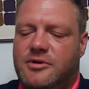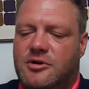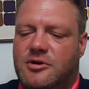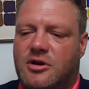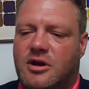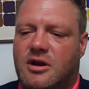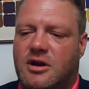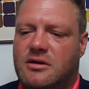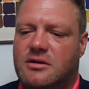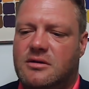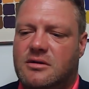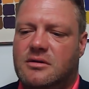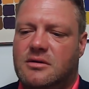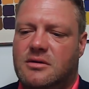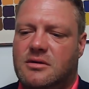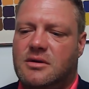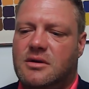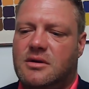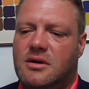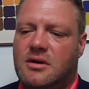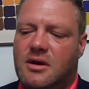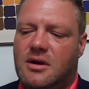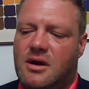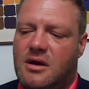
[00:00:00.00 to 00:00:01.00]
they're going to
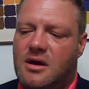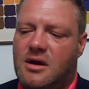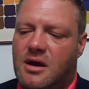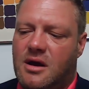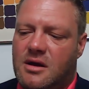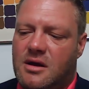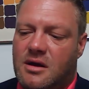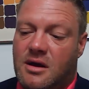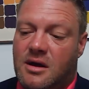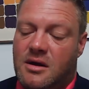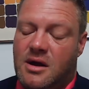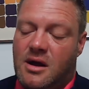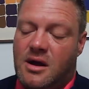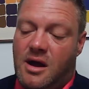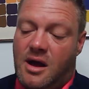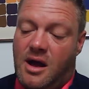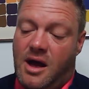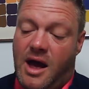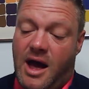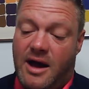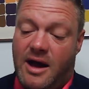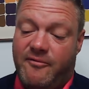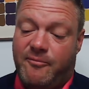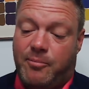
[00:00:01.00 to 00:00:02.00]

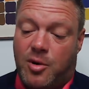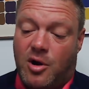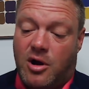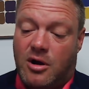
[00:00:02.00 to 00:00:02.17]
have